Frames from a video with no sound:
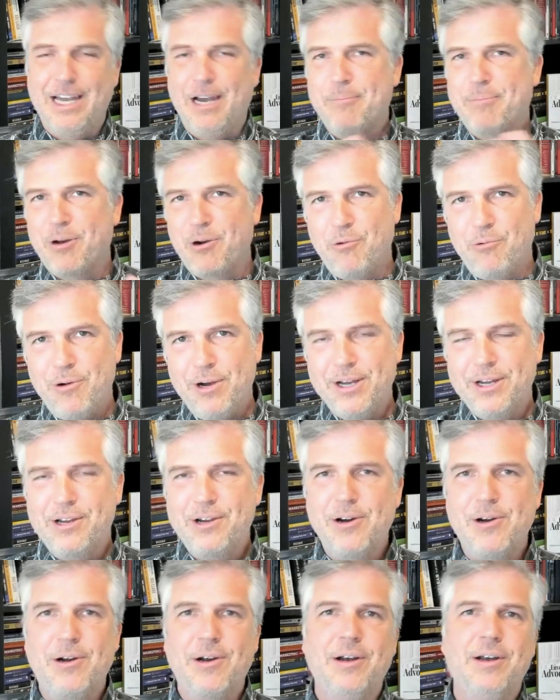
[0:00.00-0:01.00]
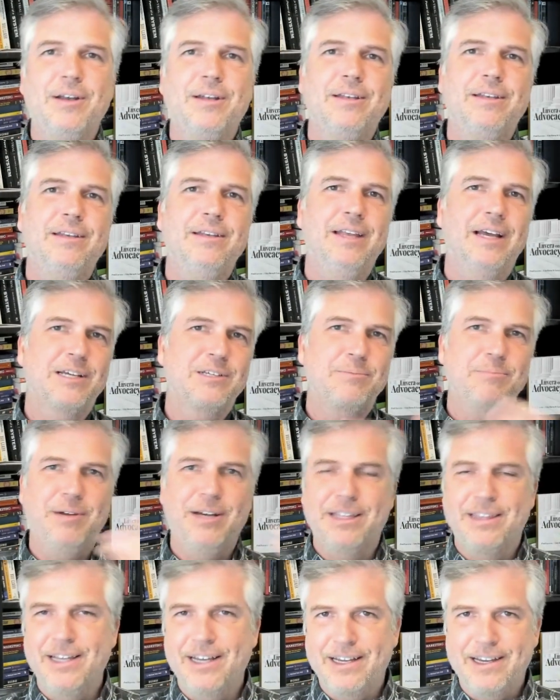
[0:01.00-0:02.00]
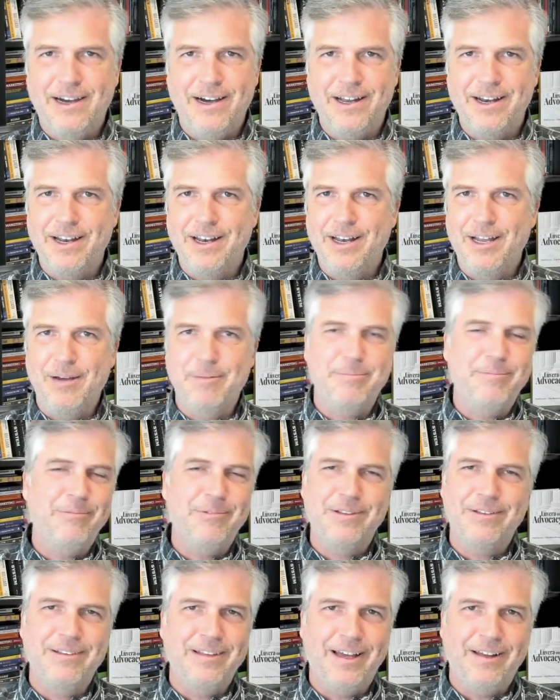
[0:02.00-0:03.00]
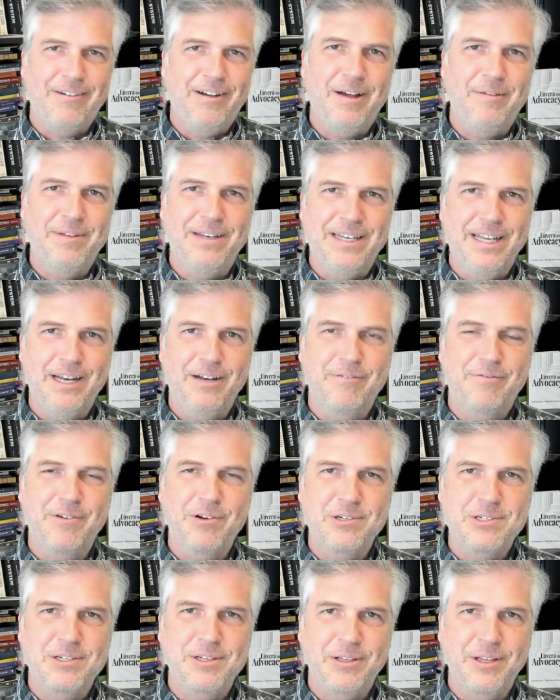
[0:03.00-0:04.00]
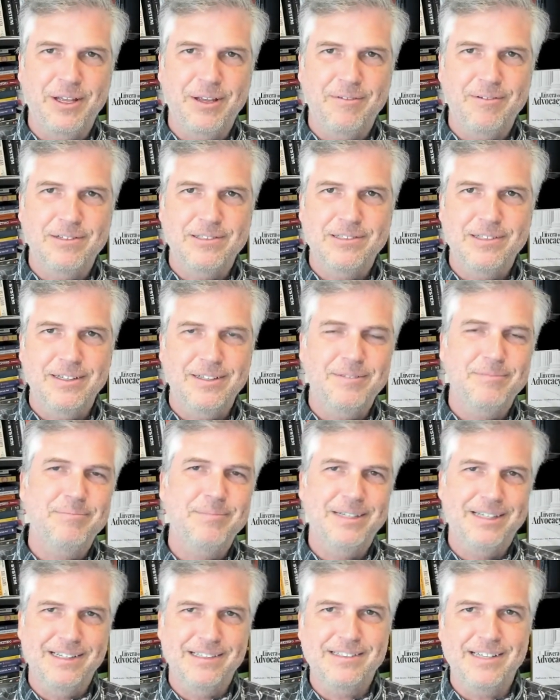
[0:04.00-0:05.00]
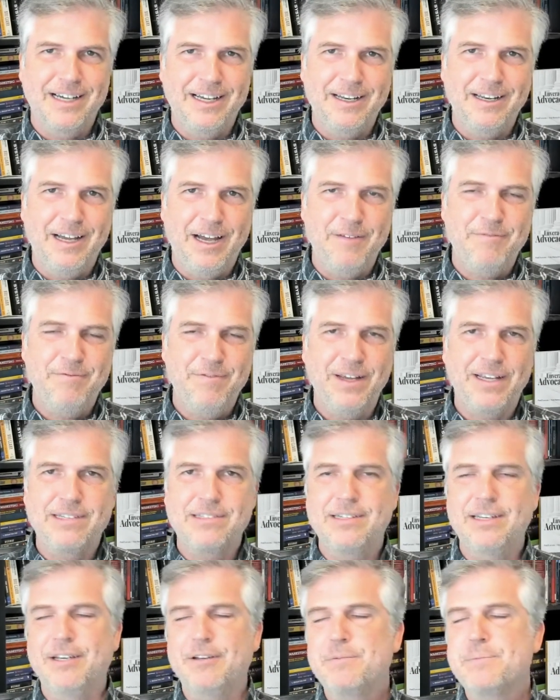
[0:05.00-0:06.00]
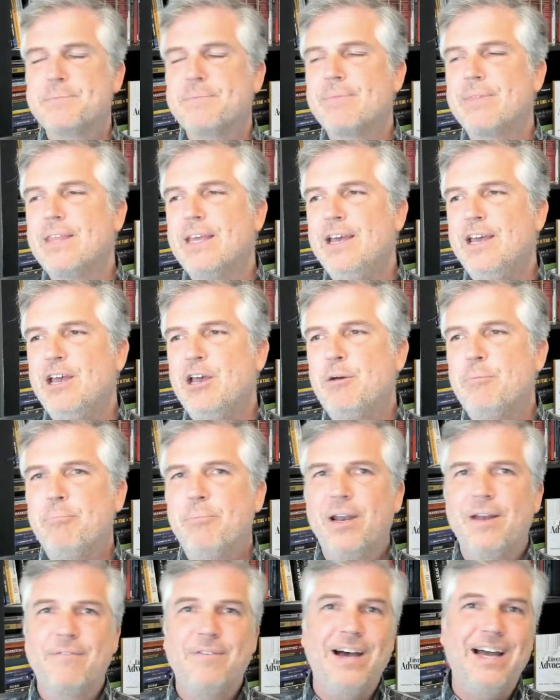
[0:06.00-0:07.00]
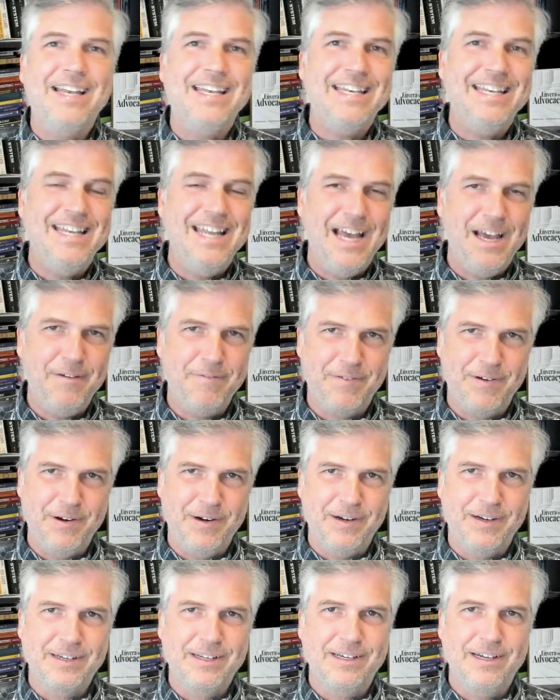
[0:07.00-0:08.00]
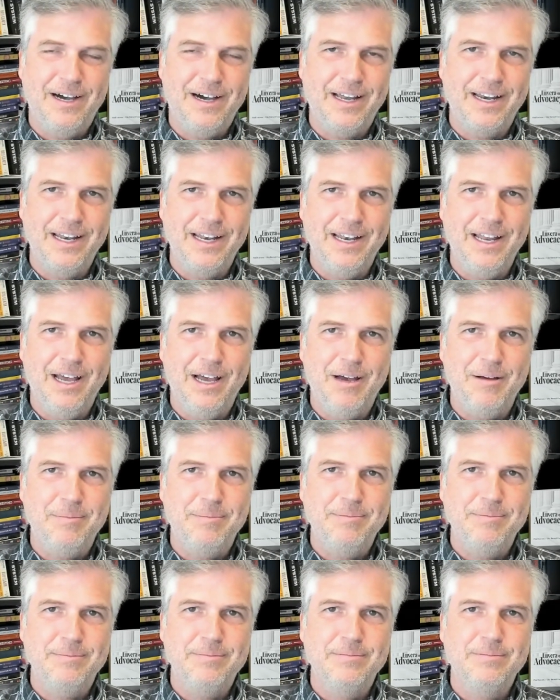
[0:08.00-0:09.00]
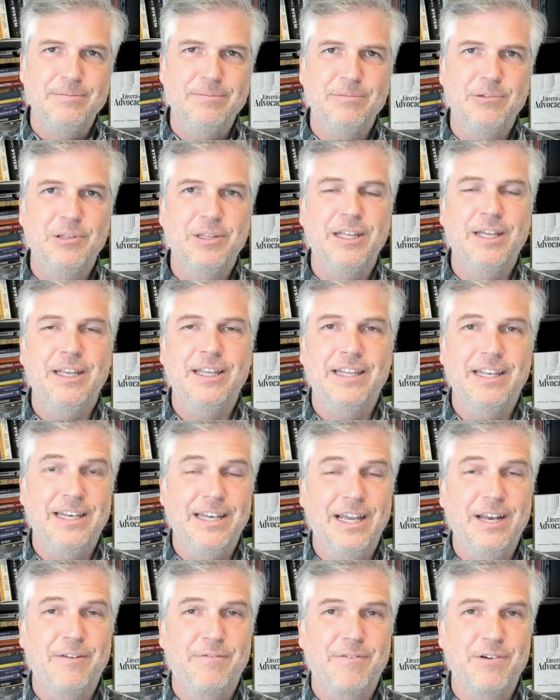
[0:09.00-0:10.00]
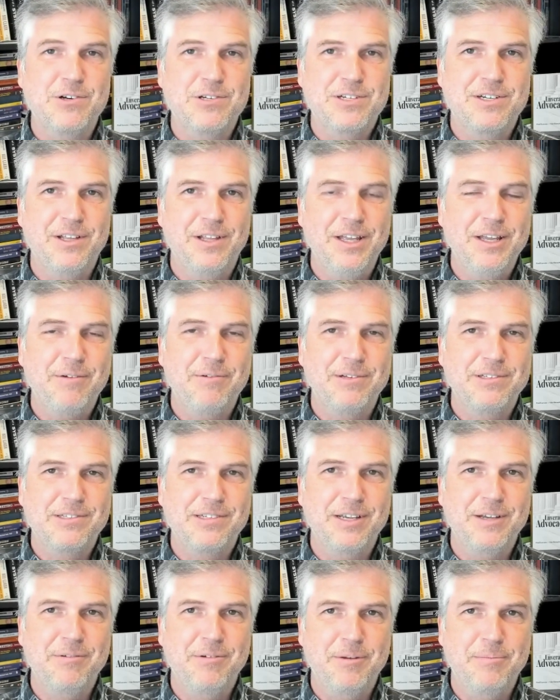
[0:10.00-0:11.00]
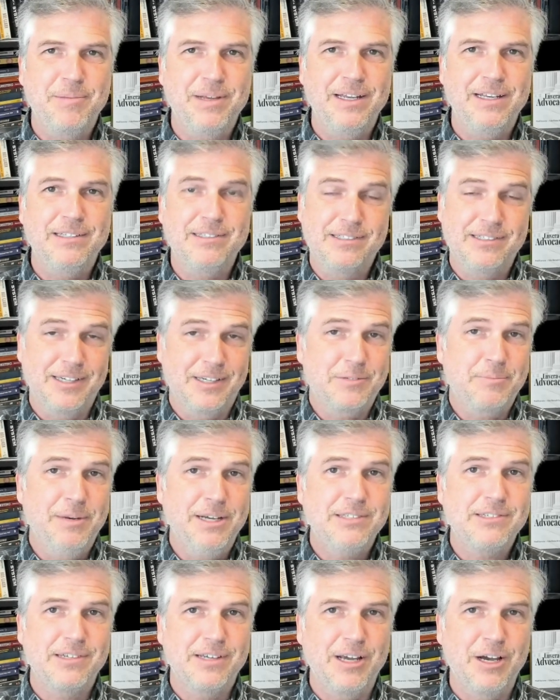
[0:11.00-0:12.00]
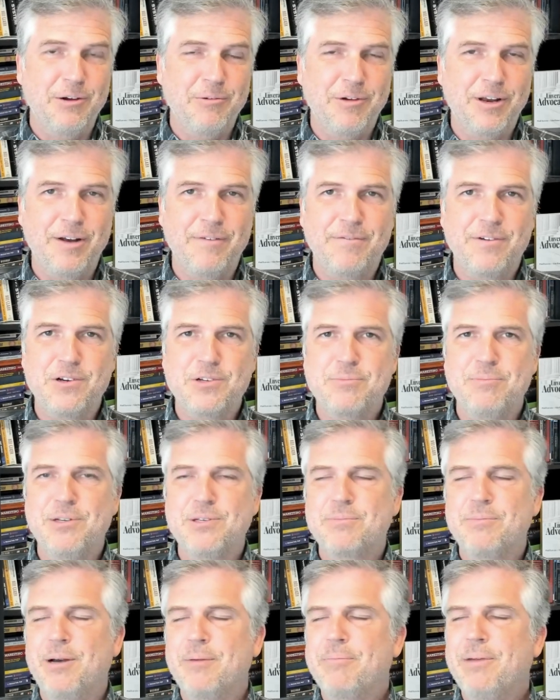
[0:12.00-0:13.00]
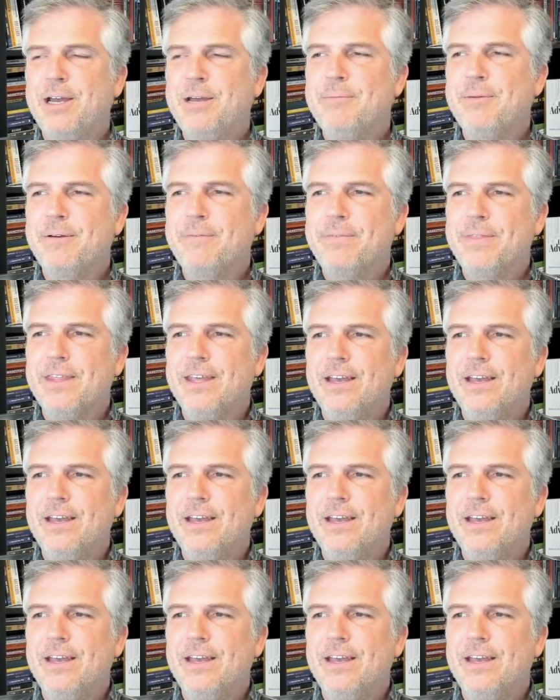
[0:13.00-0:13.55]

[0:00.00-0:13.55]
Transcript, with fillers: Capital One card. Next month, I caught it up. Well, I don't have a date of first delinquency because I, I fixed it. But if I never caught it up, well, then the date of first delinquency would be six months ago when I first missed my payment.